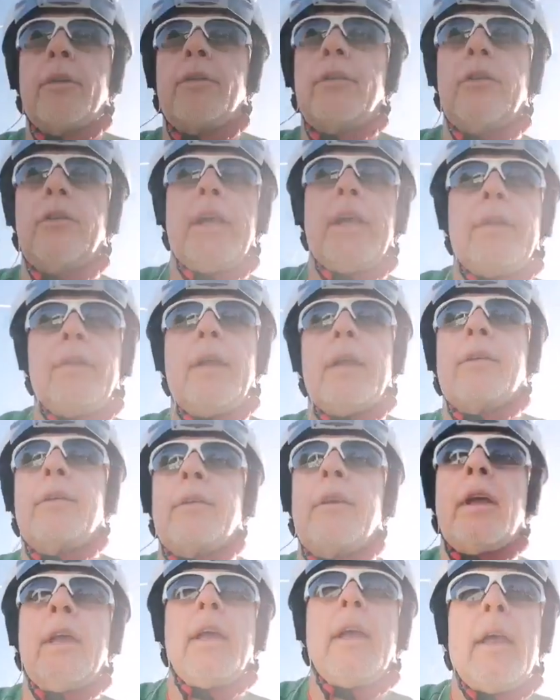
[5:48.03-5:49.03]
seen
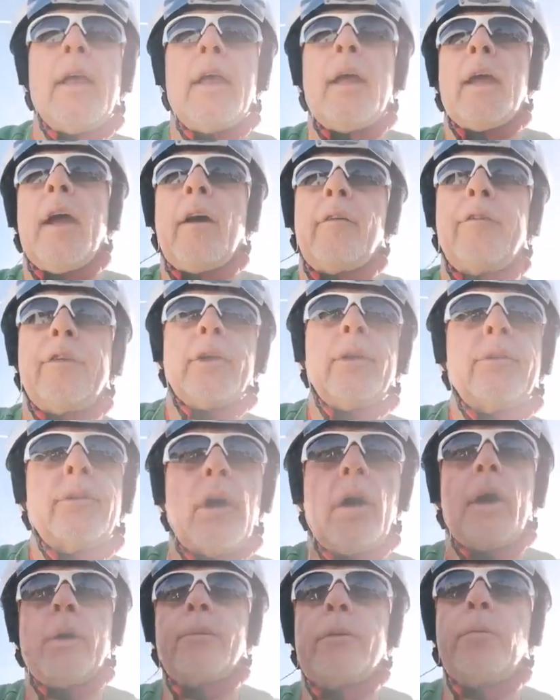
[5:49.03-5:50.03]
this a few
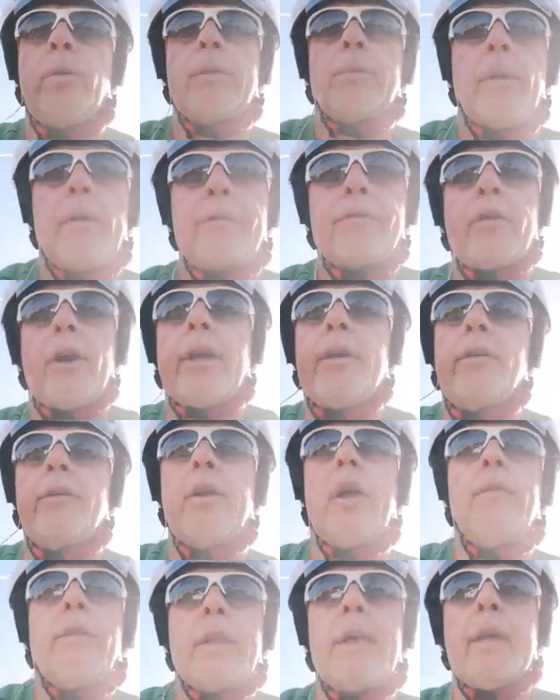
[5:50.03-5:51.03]
times with my friends
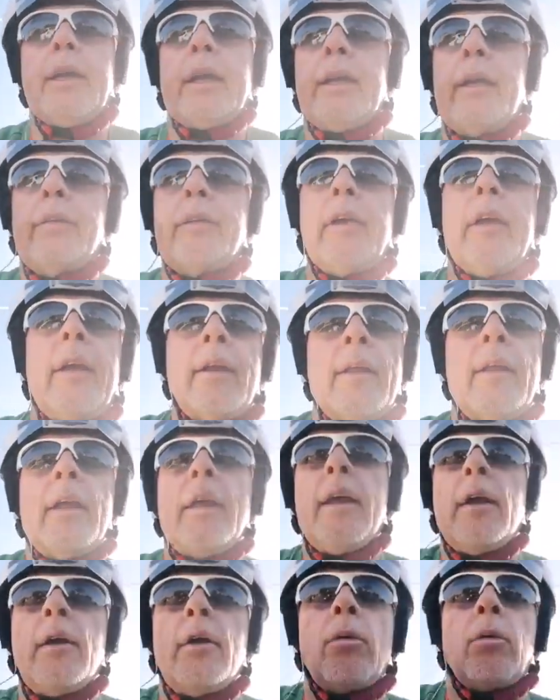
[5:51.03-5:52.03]
over the years,
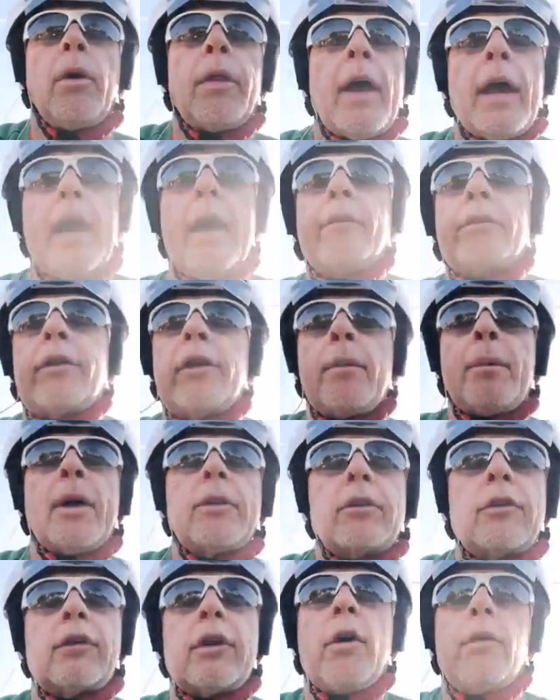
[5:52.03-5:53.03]
where they have so
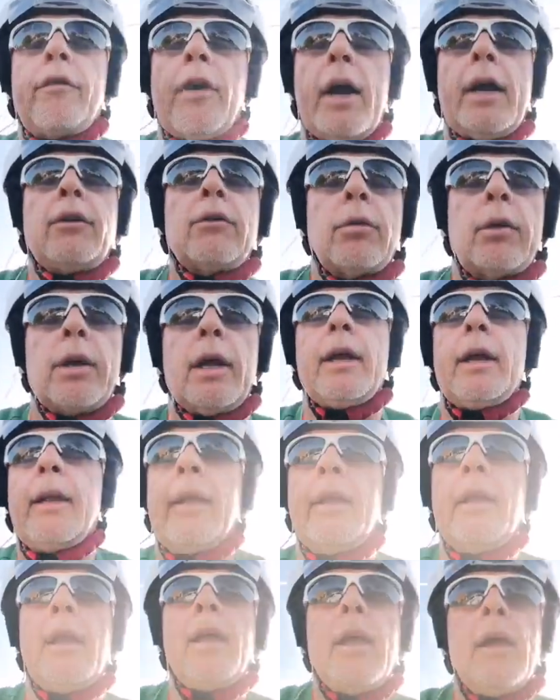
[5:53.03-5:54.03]
much self-hatred.
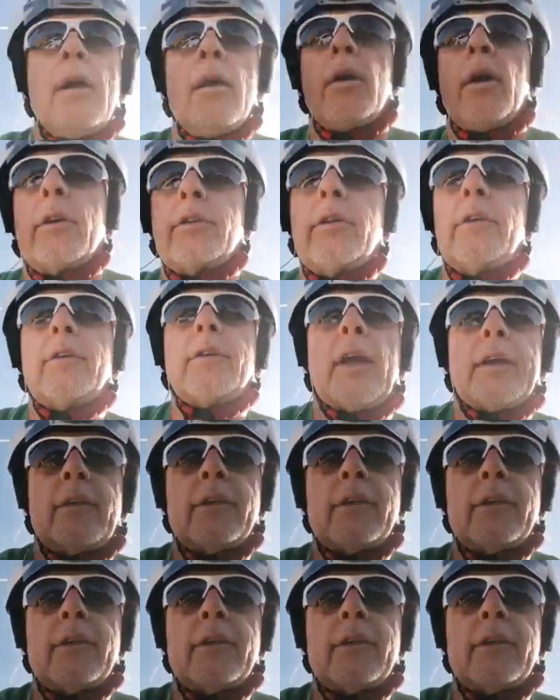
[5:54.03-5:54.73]
I shouldn't say